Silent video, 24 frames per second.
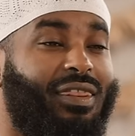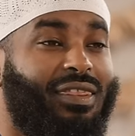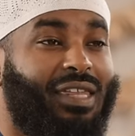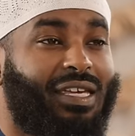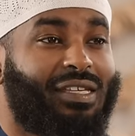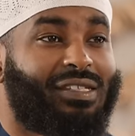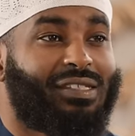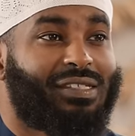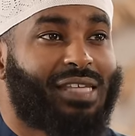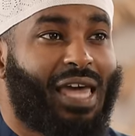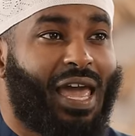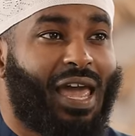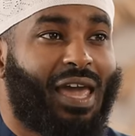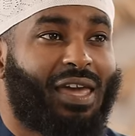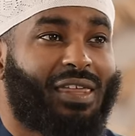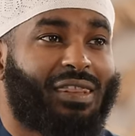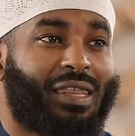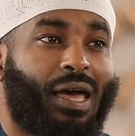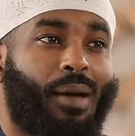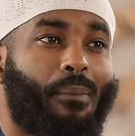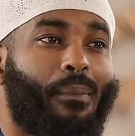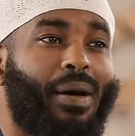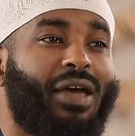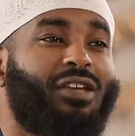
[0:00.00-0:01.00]
They say
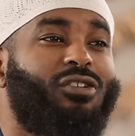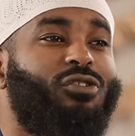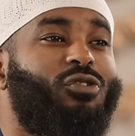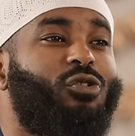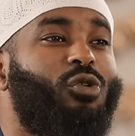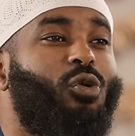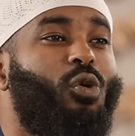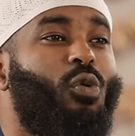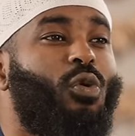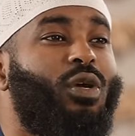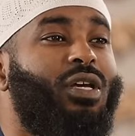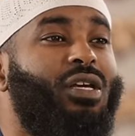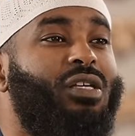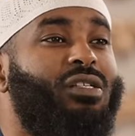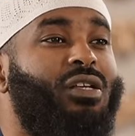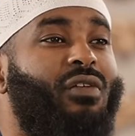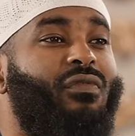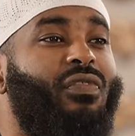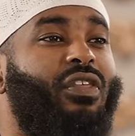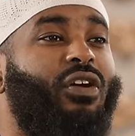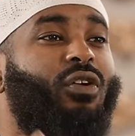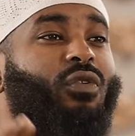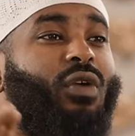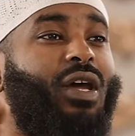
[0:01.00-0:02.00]
that my story is
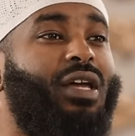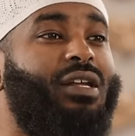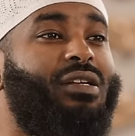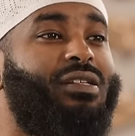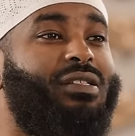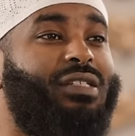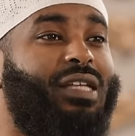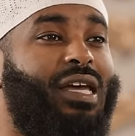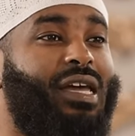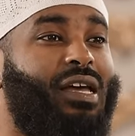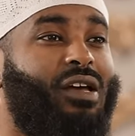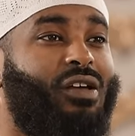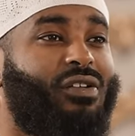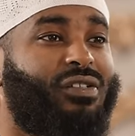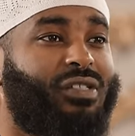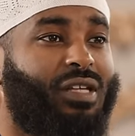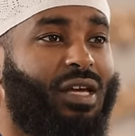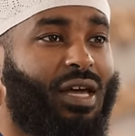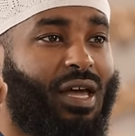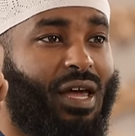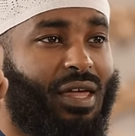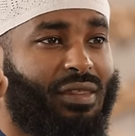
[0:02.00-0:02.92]
of the greatest tales